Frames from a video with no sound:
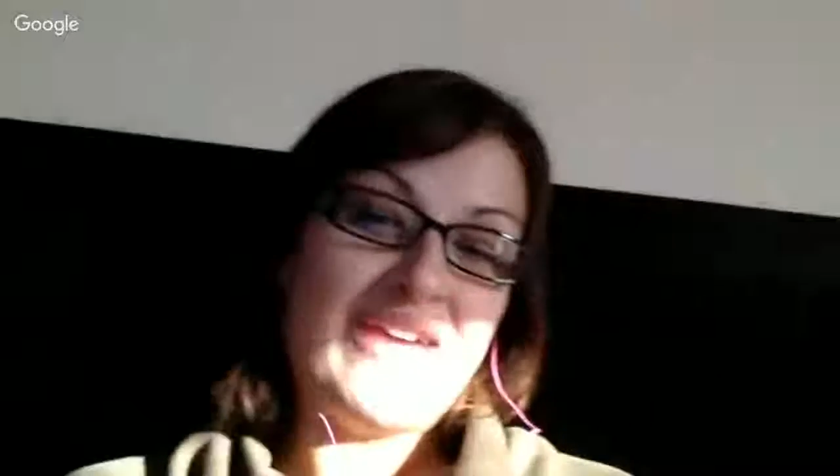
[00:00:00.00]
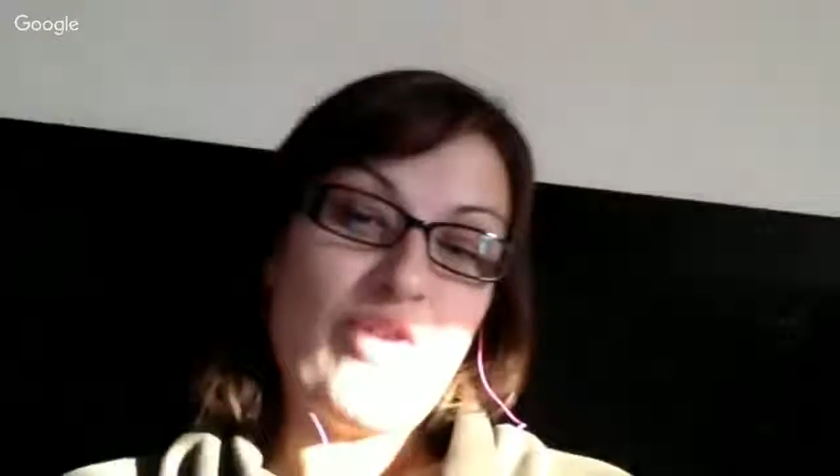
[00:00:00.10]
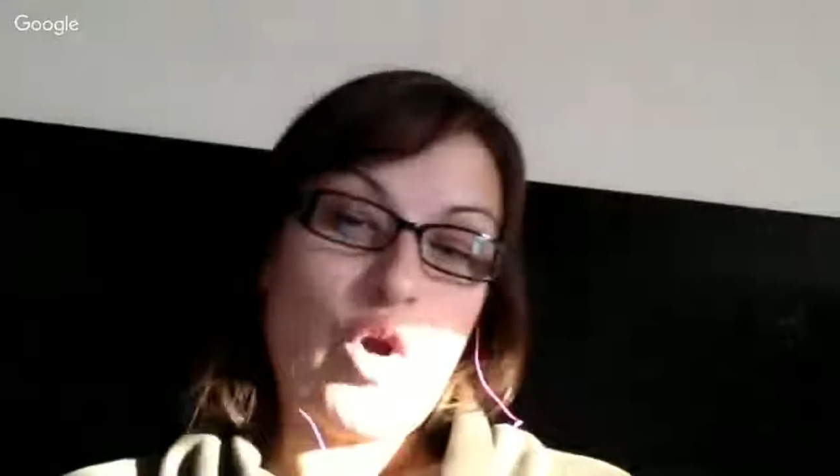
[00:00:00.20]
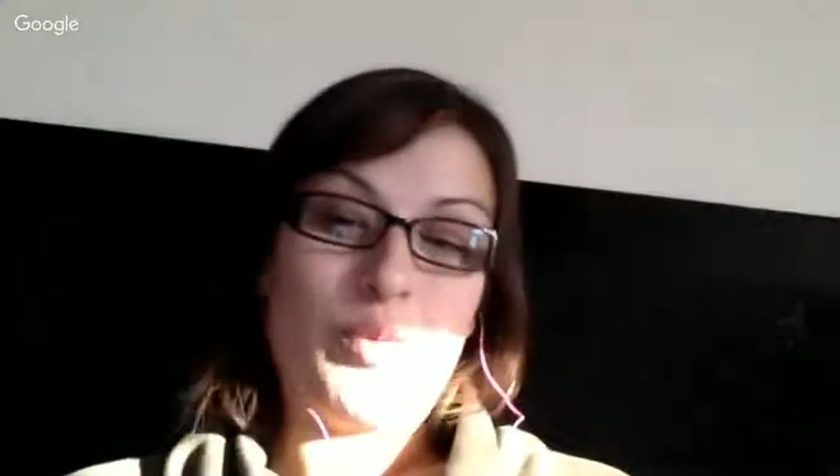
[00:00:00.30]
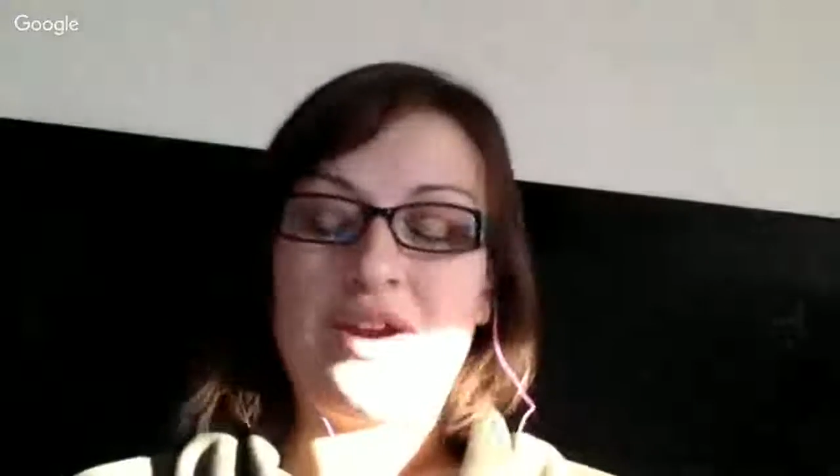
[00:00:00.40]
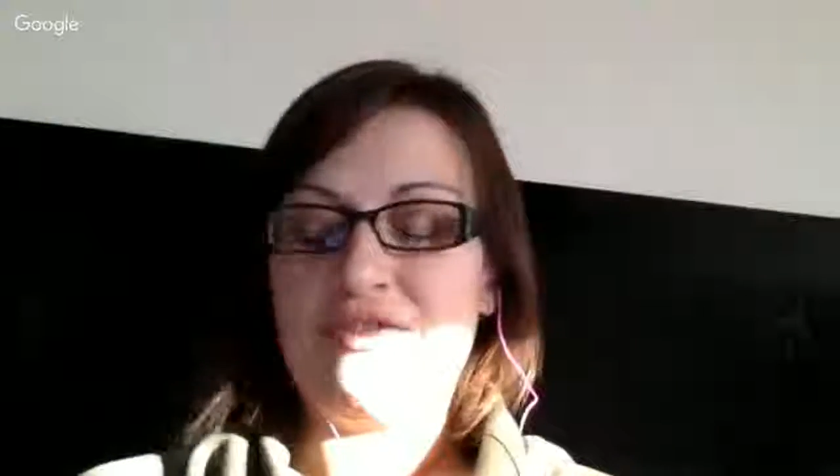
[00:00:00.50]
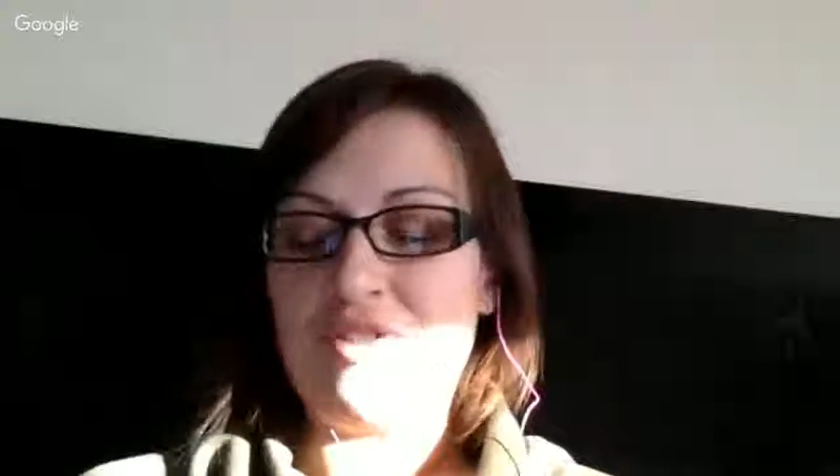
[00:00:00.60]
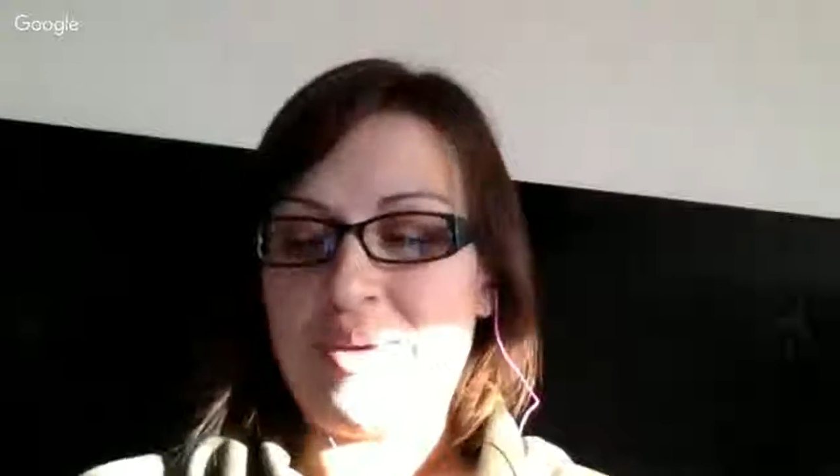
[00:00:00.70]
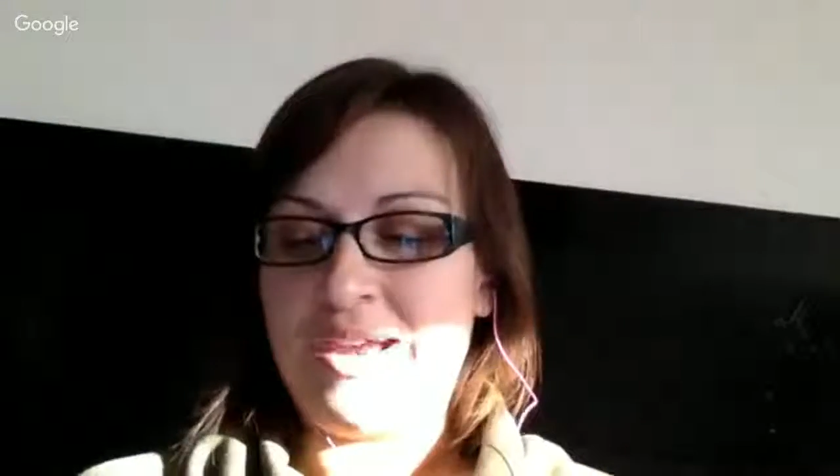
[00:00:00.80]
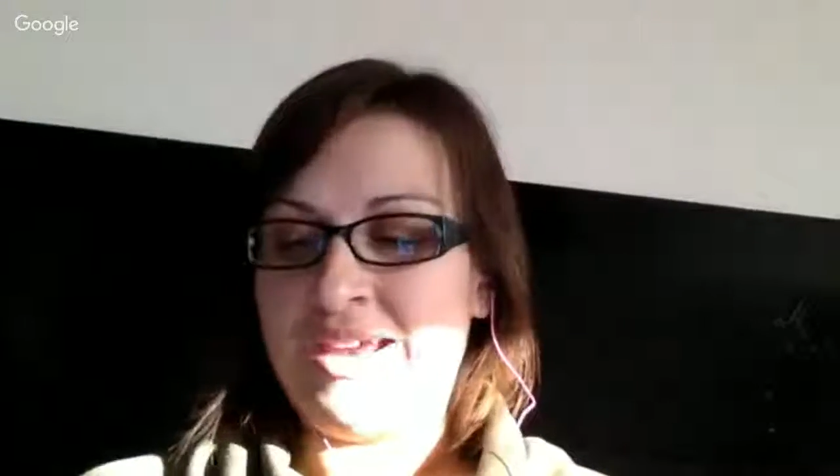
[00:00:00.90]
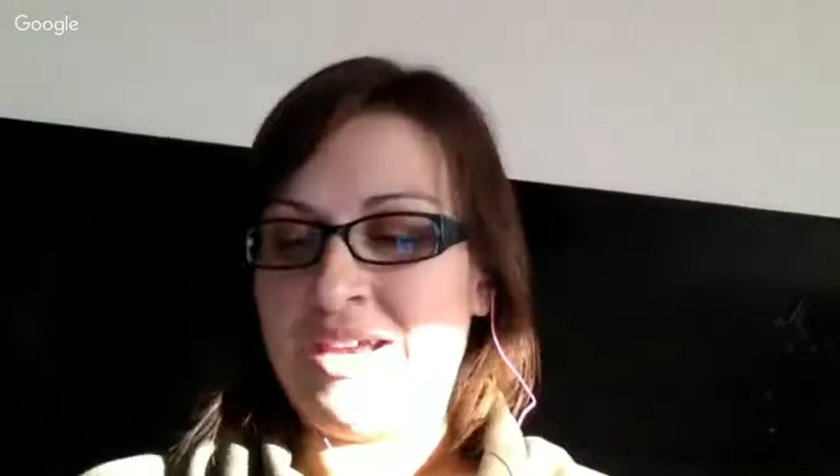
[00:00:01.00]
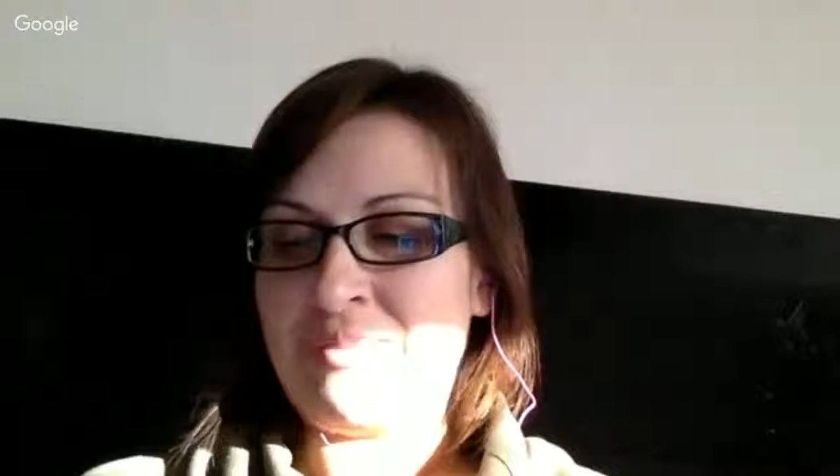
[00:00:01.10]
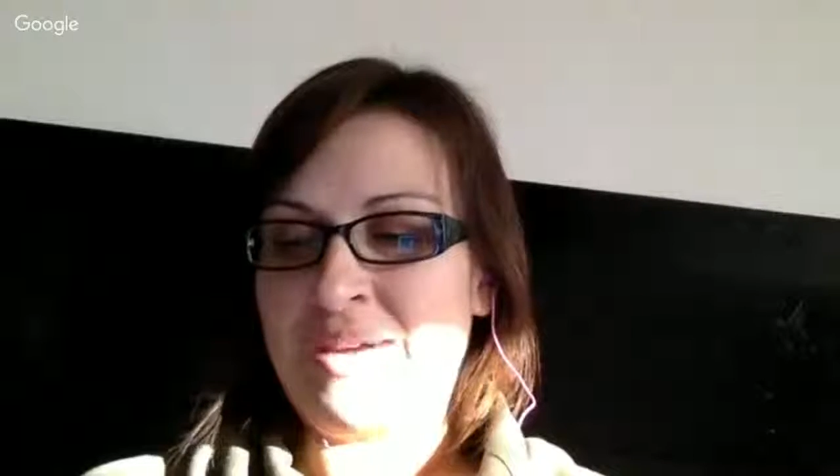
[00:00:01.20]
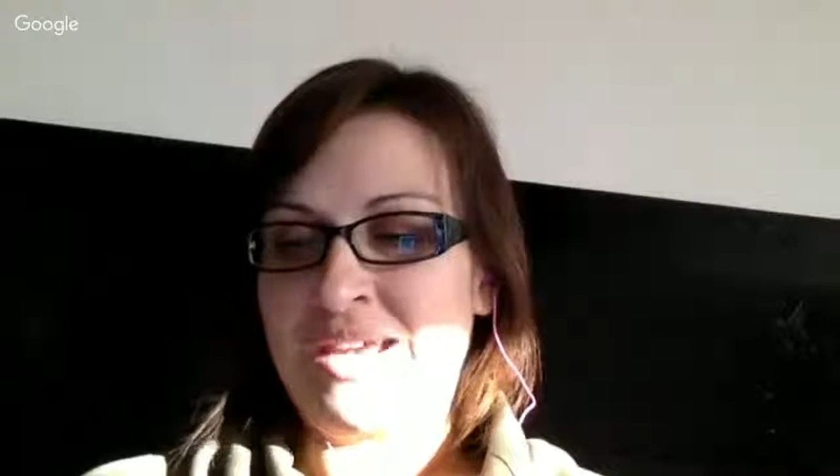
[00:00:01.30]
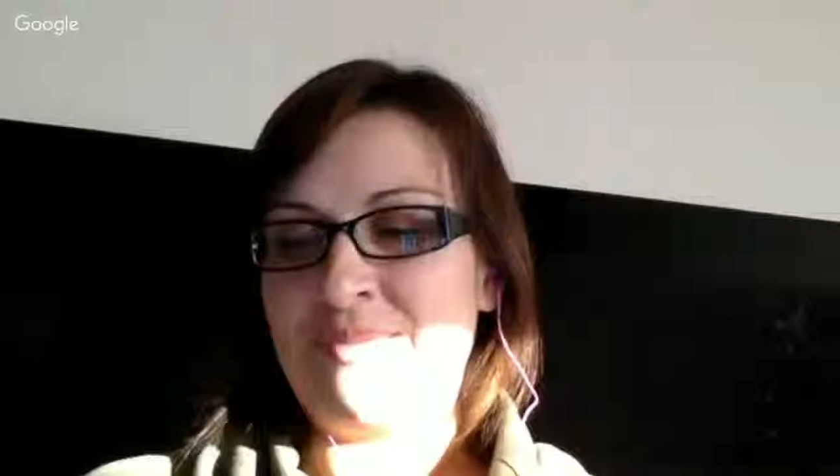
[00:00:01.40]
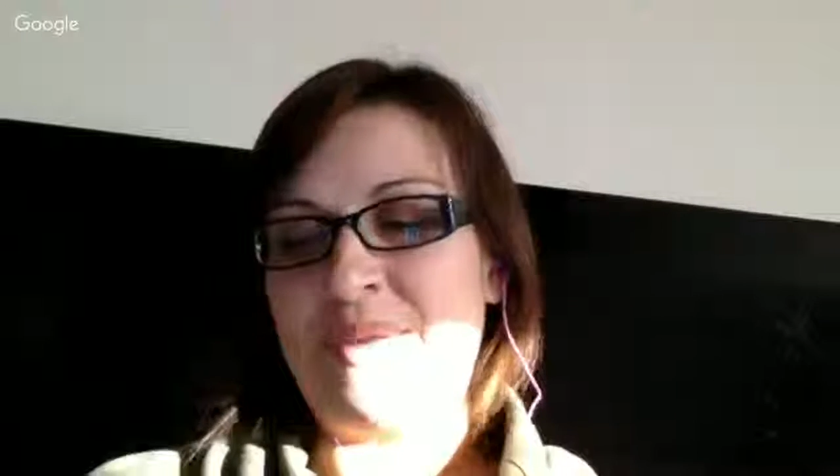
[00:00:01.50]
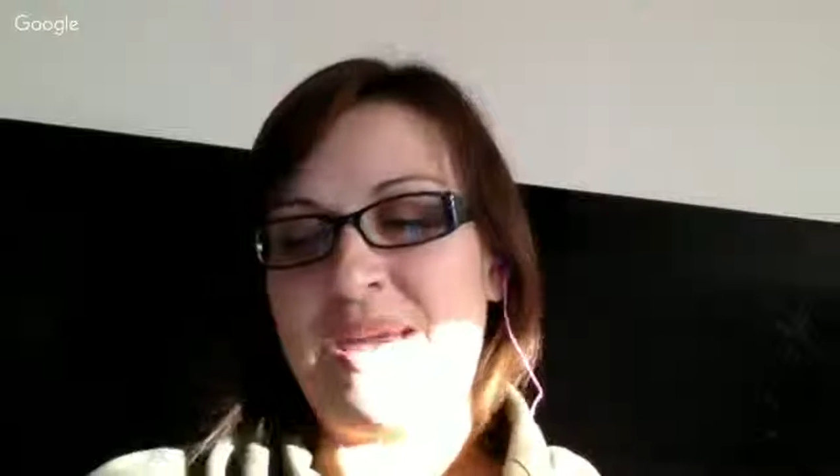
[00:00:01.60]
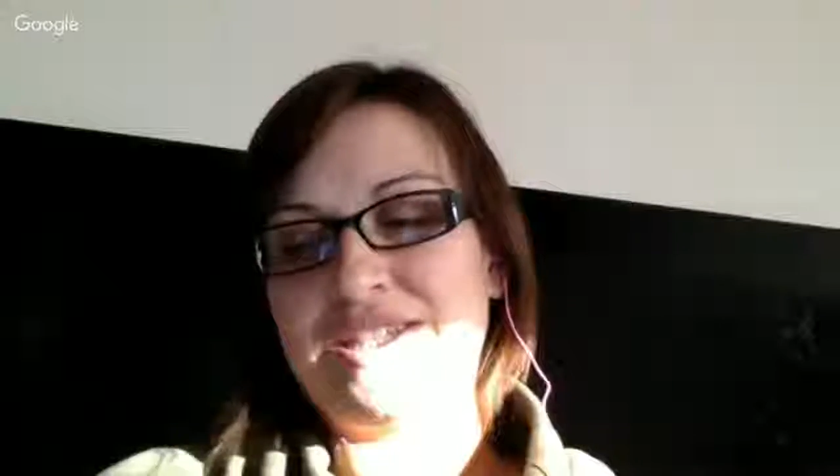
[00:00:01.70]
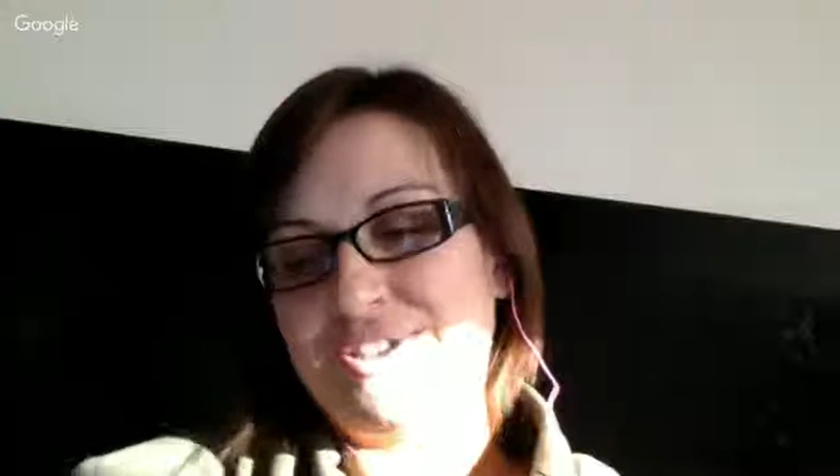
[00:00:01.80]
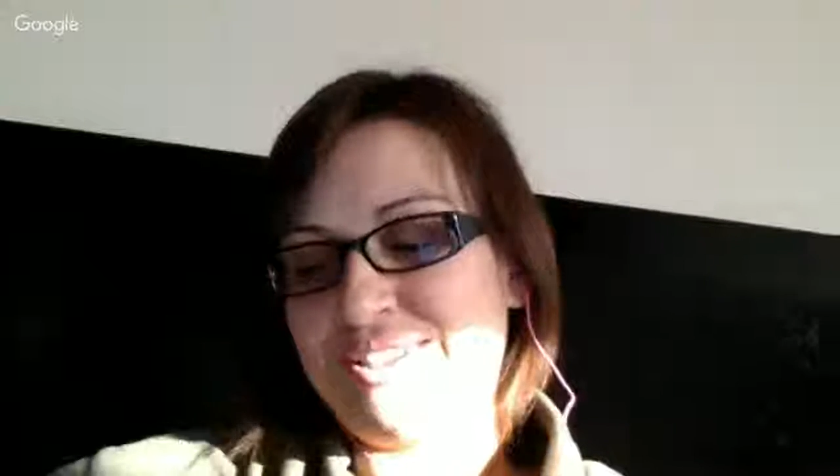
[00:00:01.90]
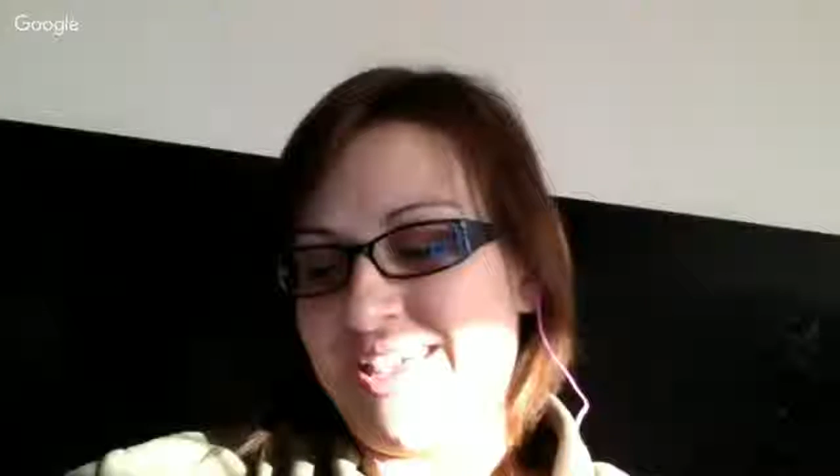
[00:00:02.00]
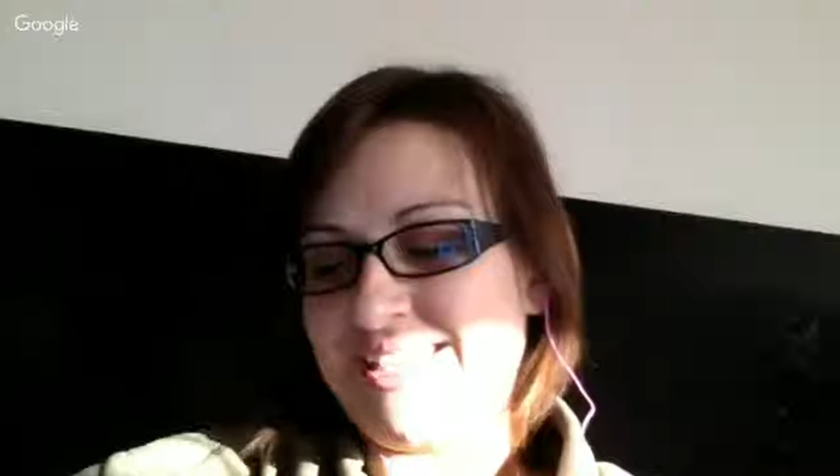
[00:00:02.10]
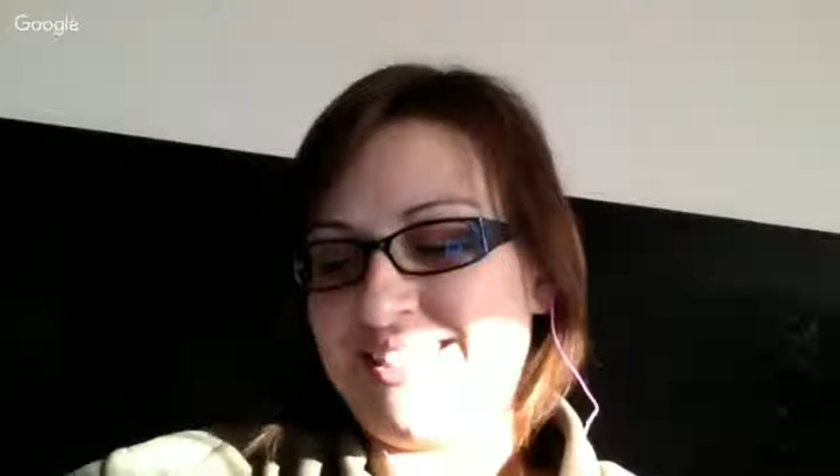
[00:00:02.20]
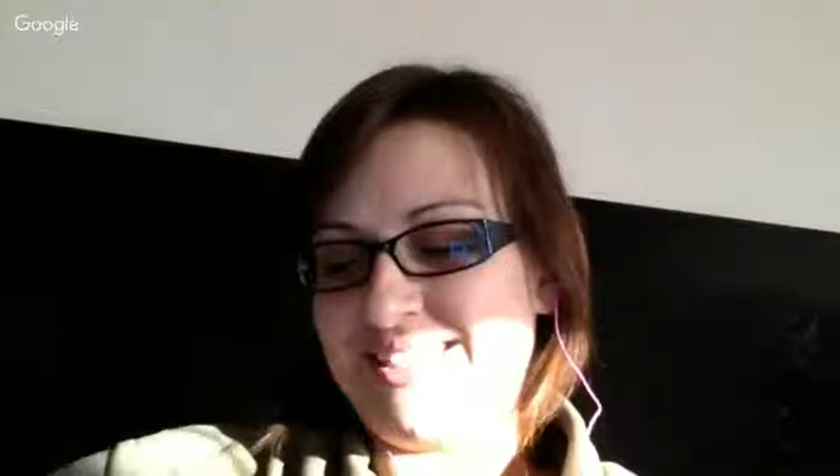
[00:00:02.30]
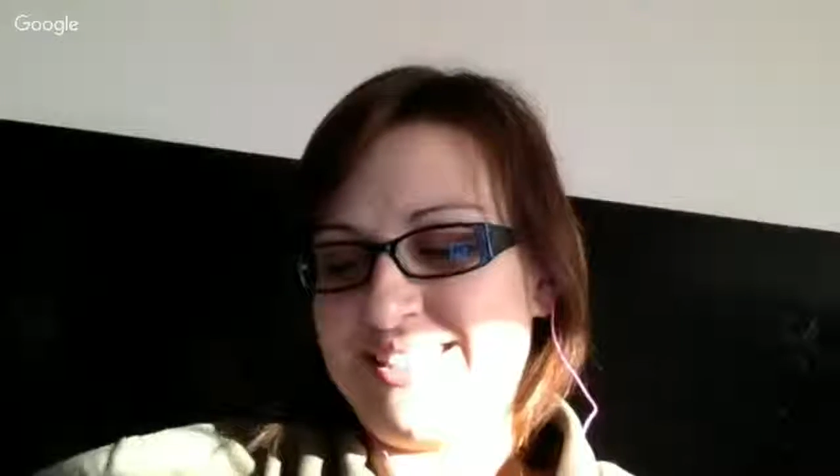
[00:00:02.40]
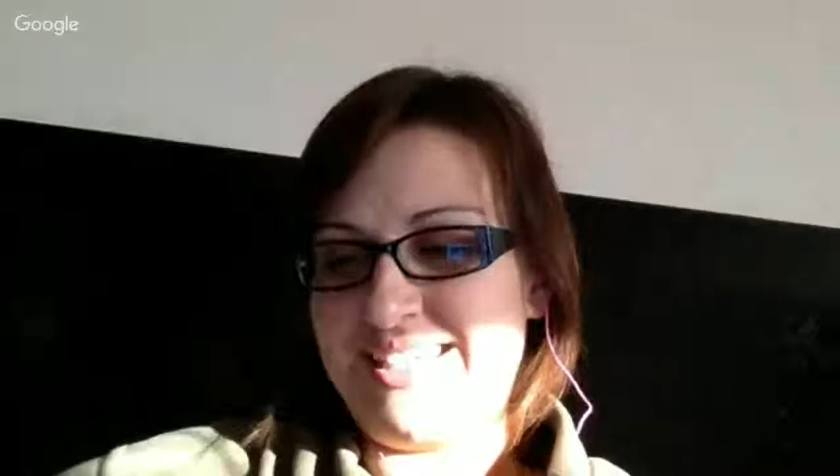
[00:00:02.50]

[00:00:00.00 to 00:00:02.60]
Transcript: I have homework for my master's classes,